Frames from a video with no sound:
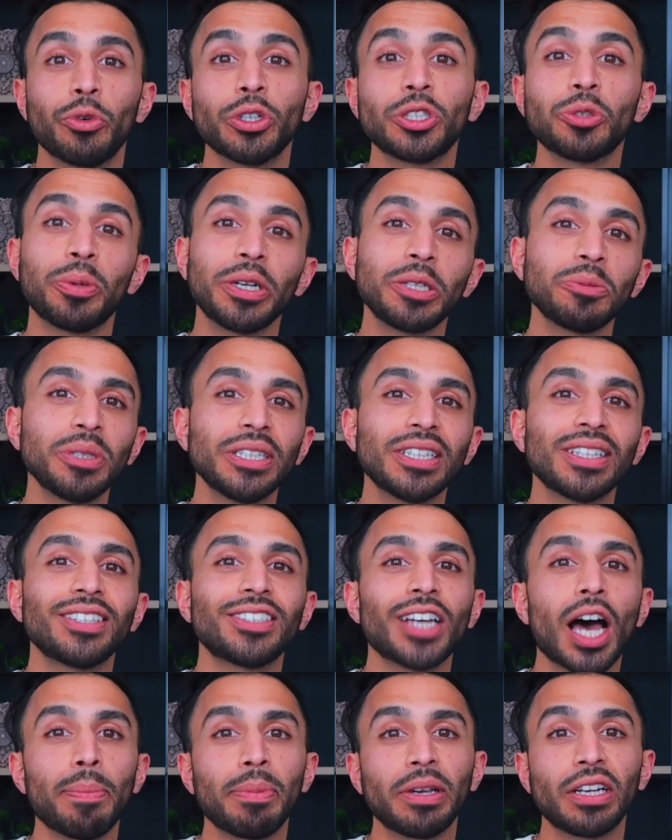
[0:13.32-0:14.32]
Which brings me to the
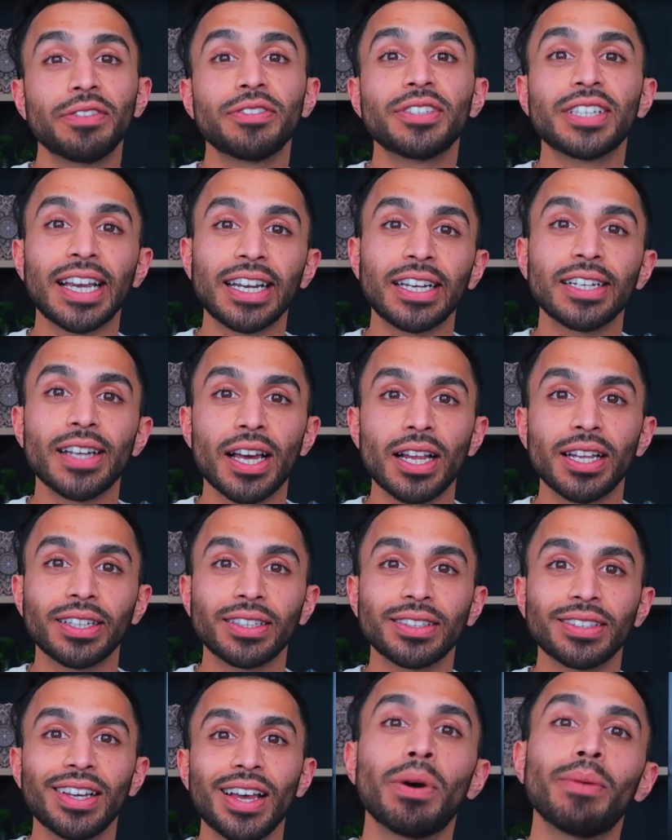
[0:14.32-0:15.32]
topic of
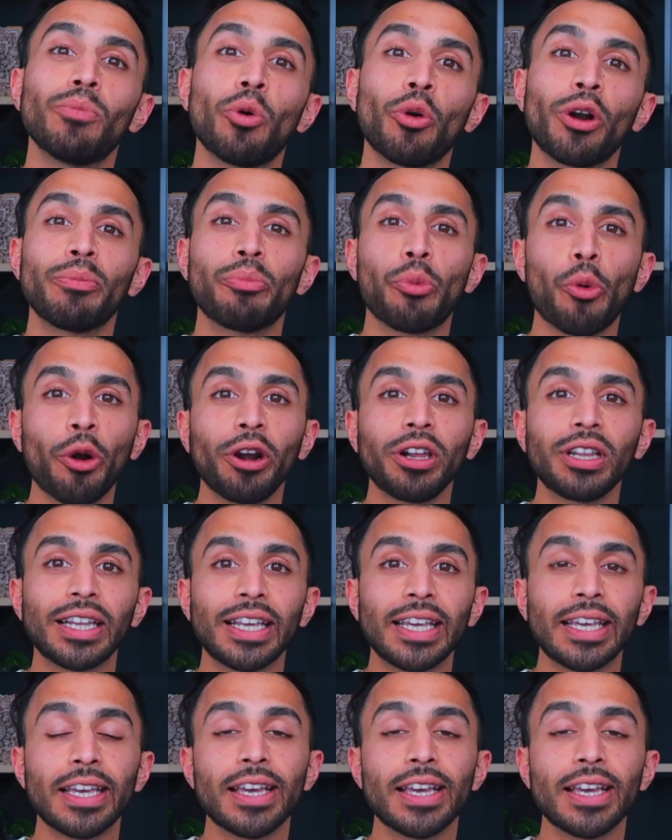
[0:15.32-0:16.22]
psychedelics, but more importantly,